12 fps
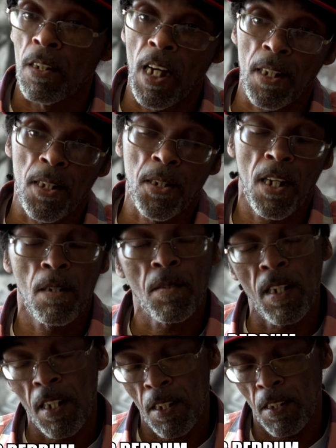That's the same
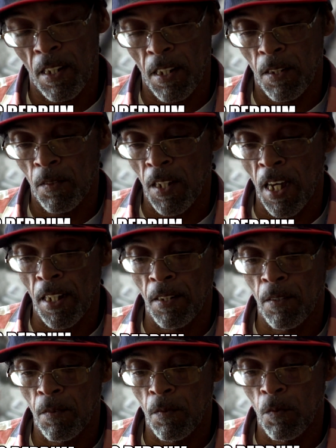thing
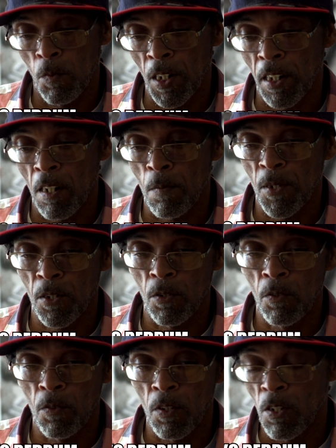that when it comes
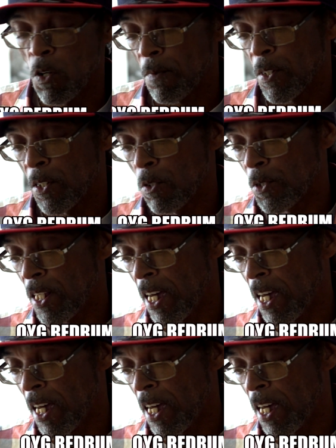to, you have to use